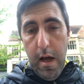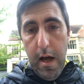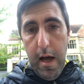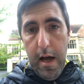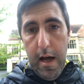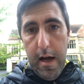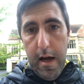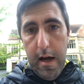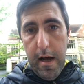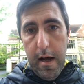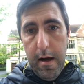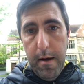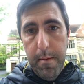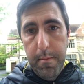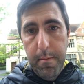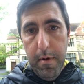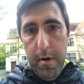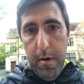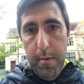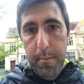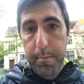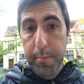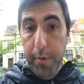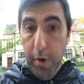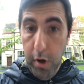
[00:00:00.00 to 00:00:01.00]

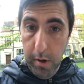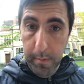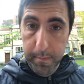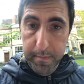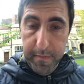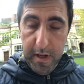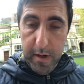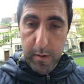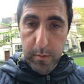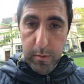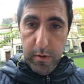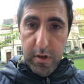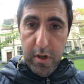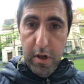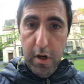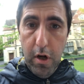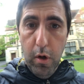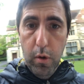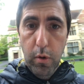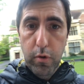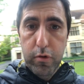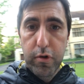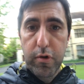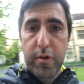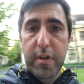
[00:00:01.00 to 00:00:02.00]
but it was an
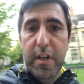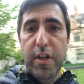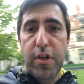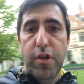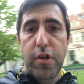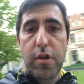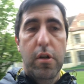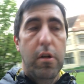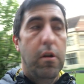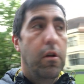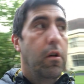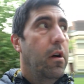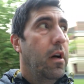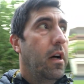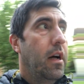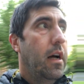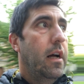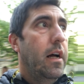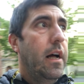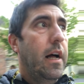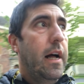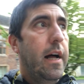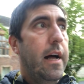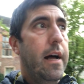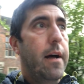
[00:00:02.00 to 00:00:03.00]
old traditional
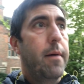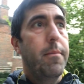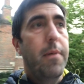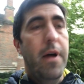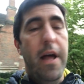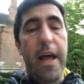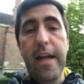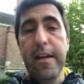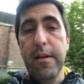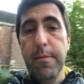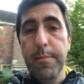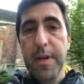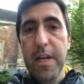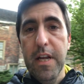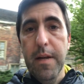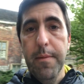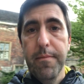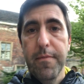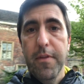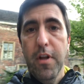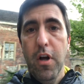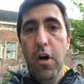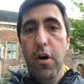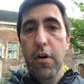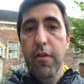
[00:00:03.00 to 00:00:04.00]
enemy
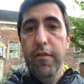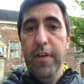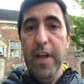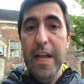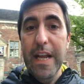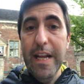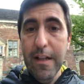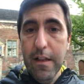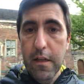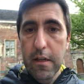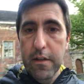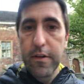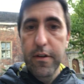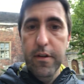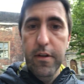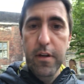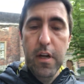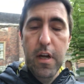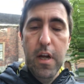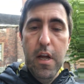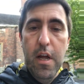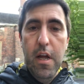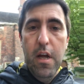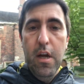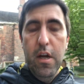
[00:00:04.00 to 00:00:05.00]
of England.
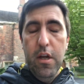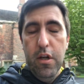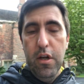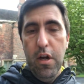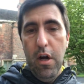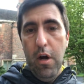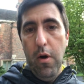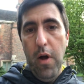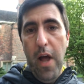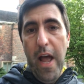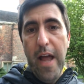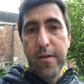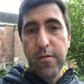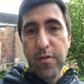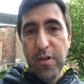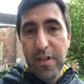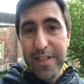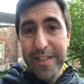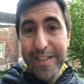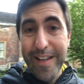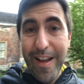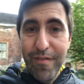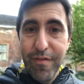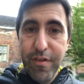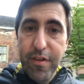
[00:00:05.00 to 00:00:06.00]
You know, Henry
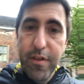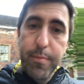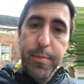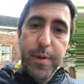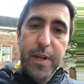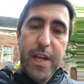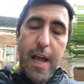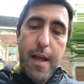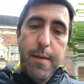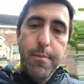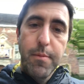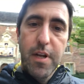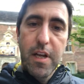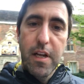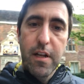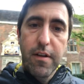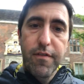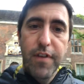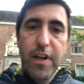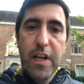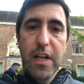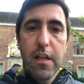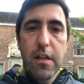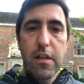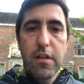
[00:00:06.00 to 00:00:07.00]
VII became King of
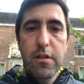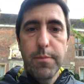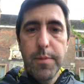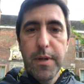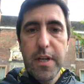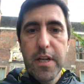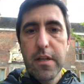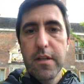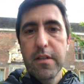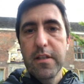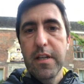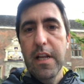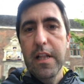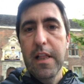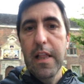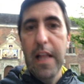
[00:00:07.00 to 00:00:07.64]
England because he